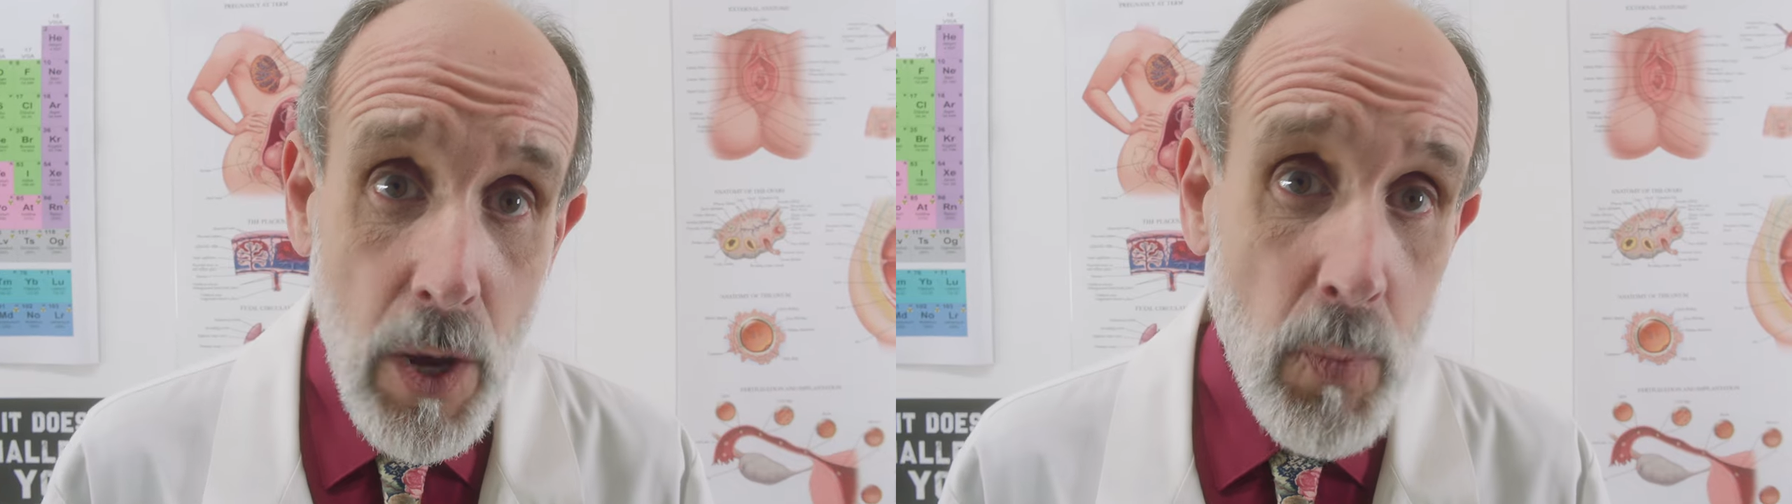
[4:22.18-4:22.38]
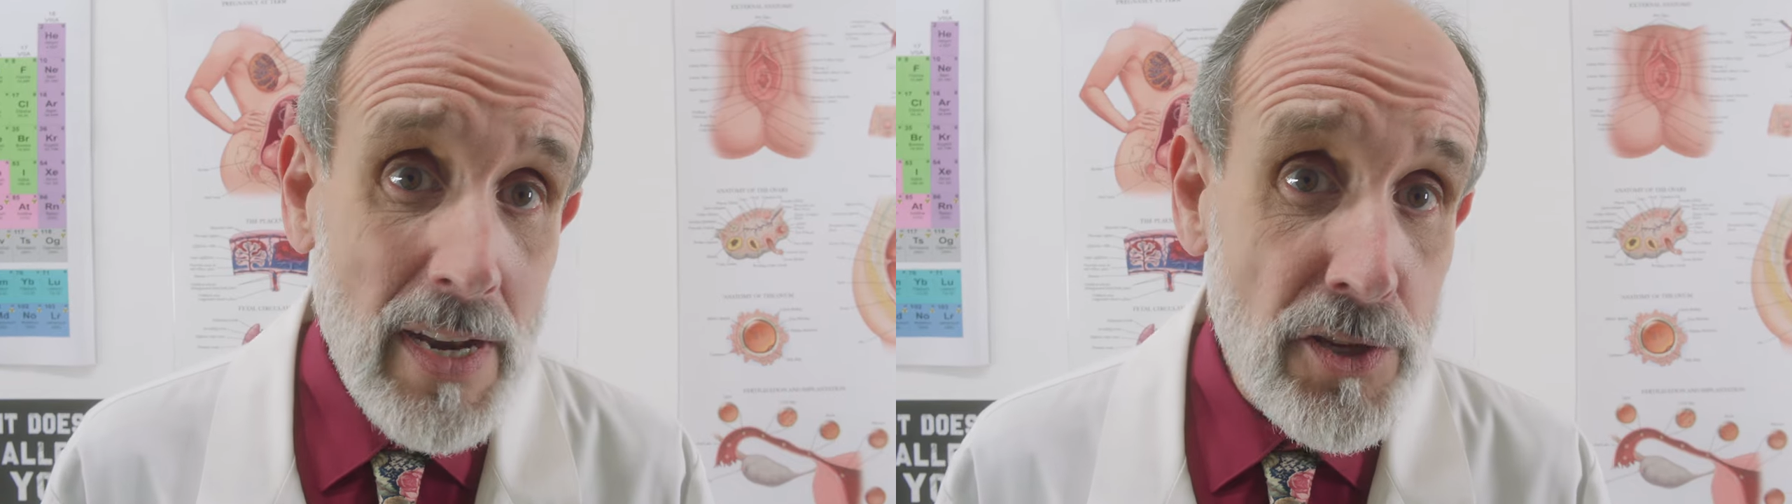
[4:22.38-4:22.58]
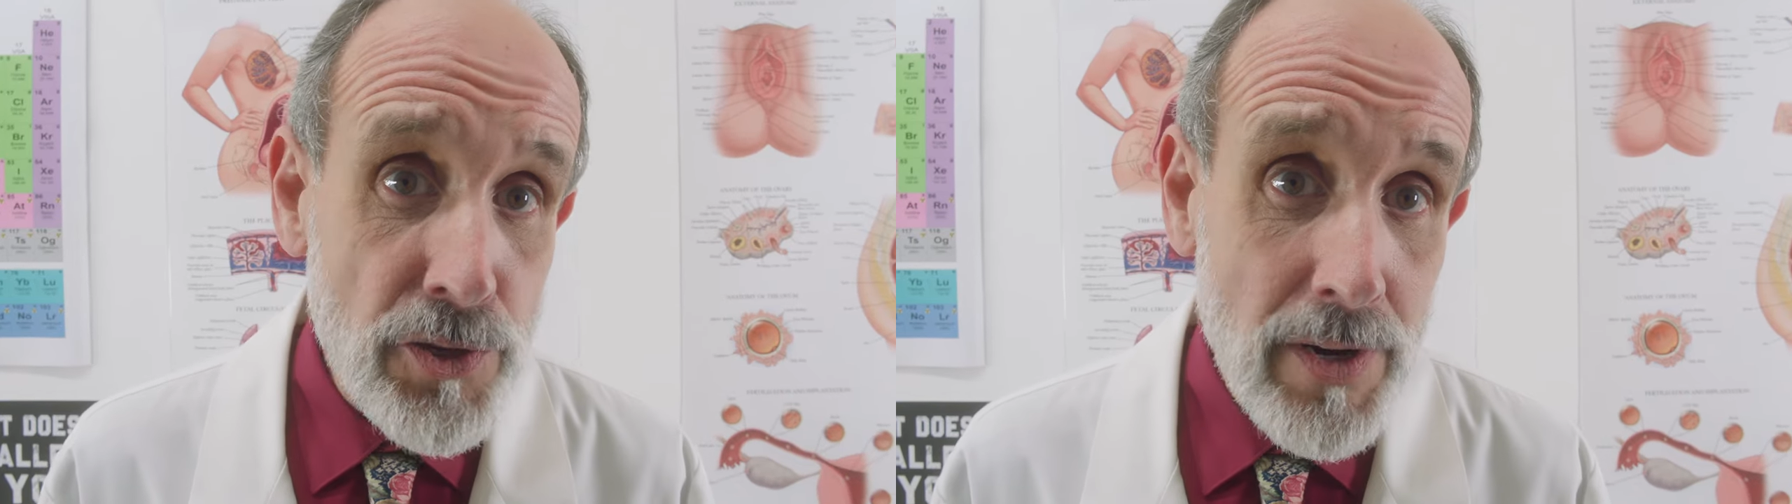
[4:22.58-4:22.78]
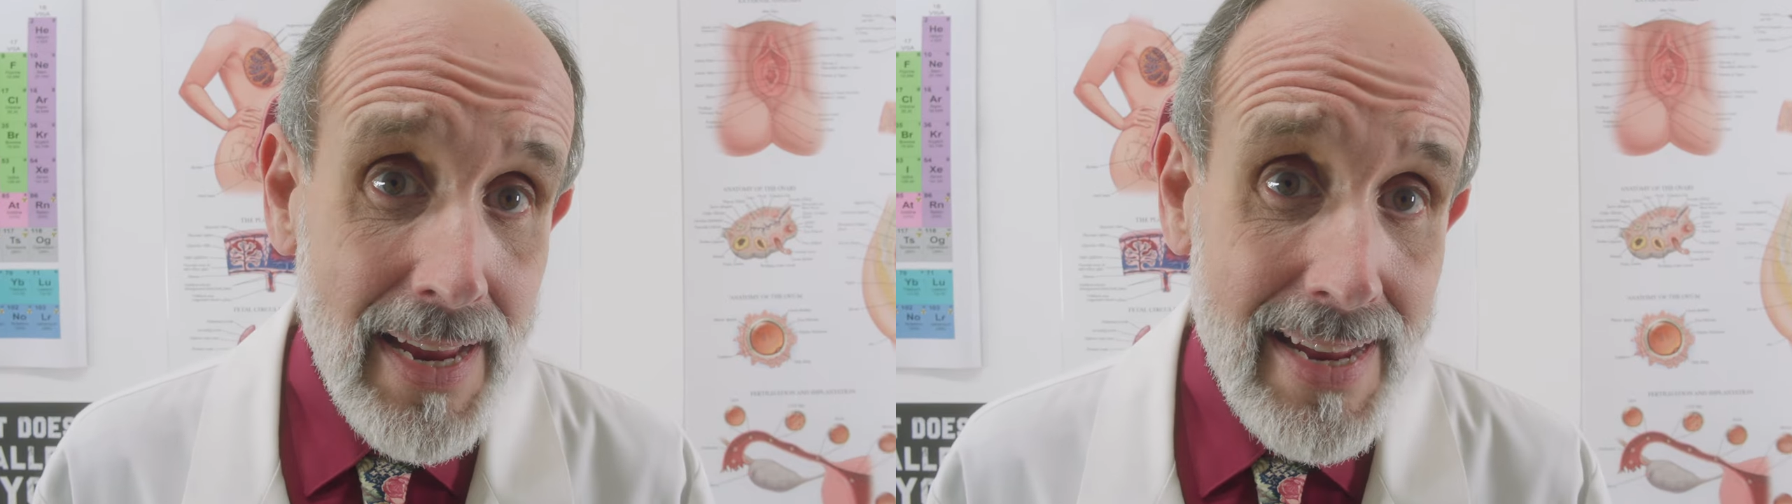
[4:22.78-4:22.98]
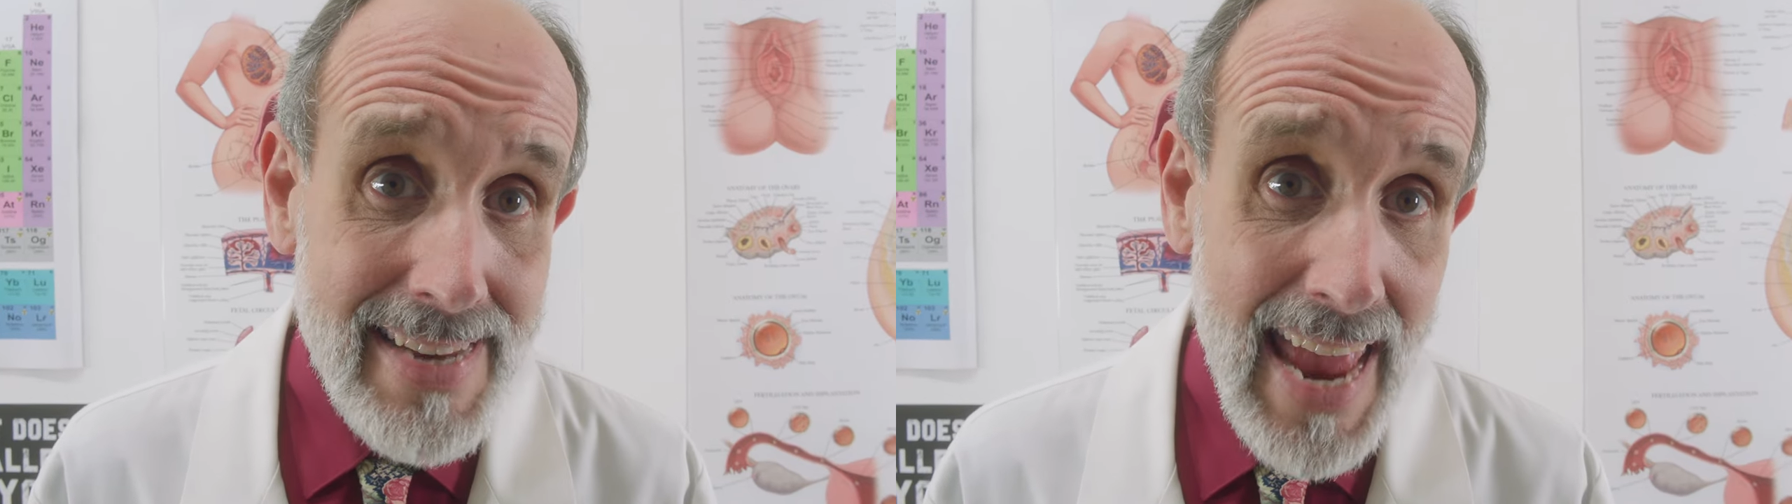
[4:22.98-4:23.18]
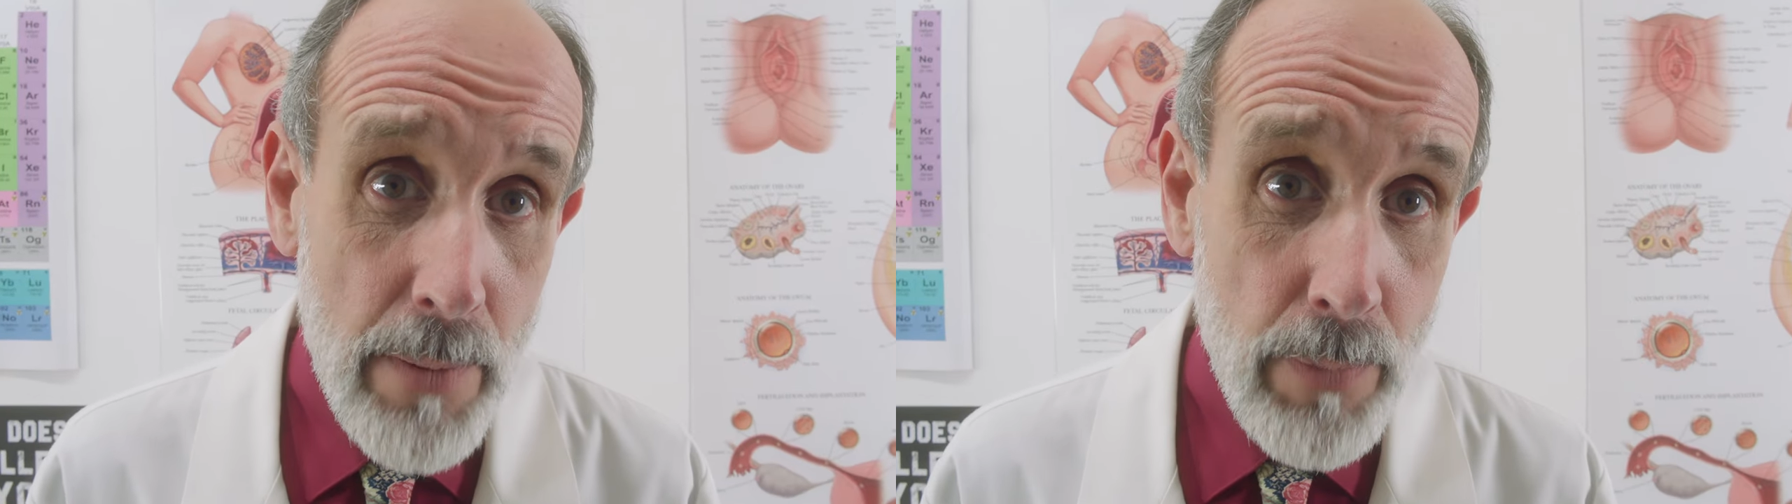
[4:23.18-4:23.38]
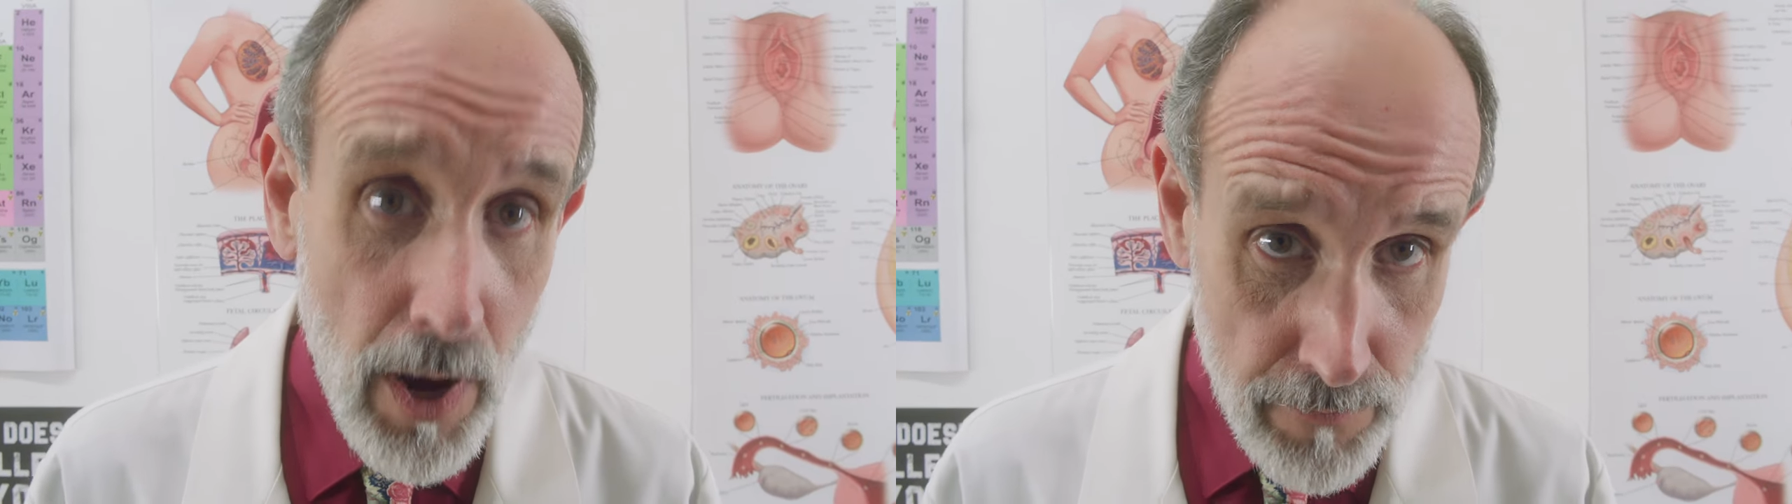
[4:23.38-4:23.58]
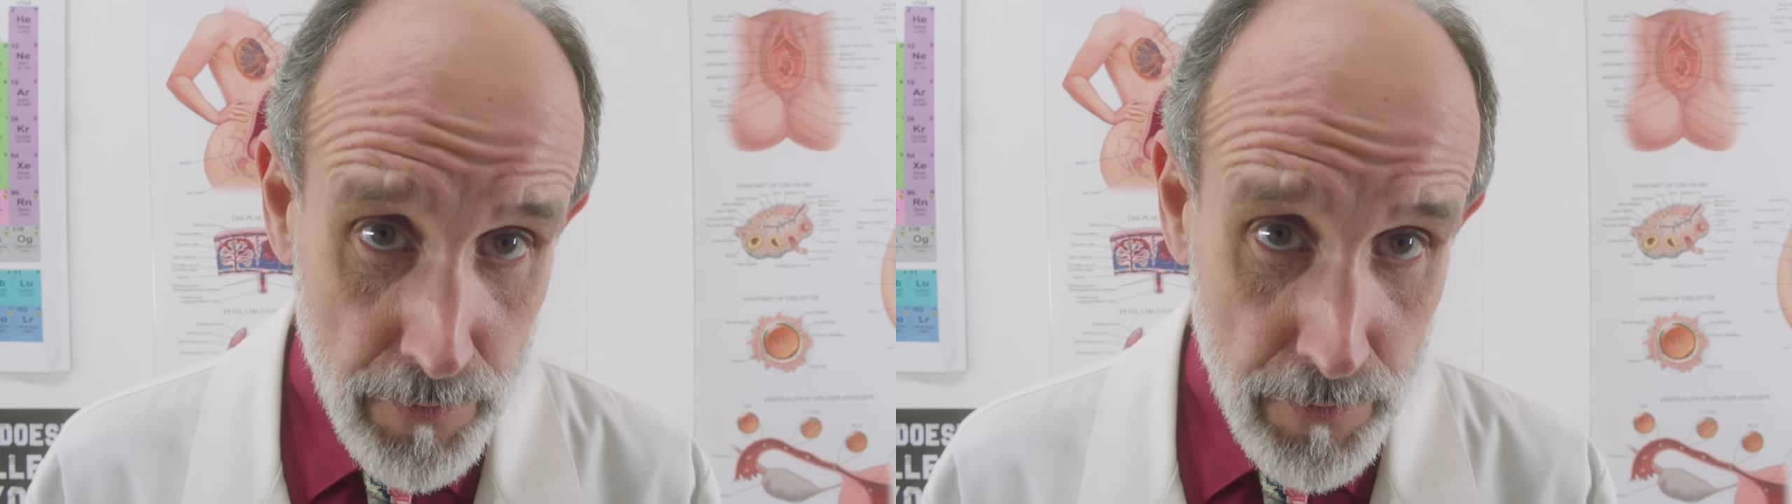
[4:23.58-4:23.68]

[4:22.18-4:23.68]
that when inserting a tampon